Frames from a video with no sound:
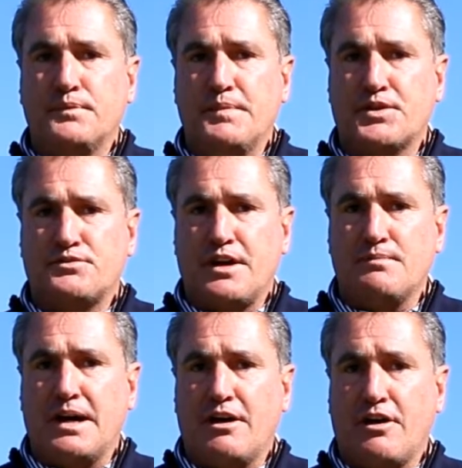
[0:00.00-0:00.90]
administered
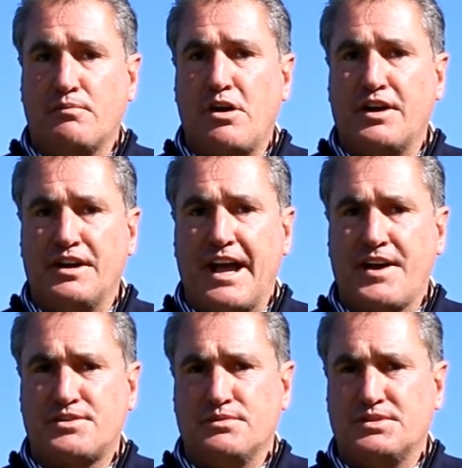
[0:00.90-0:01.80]
by Audubon International,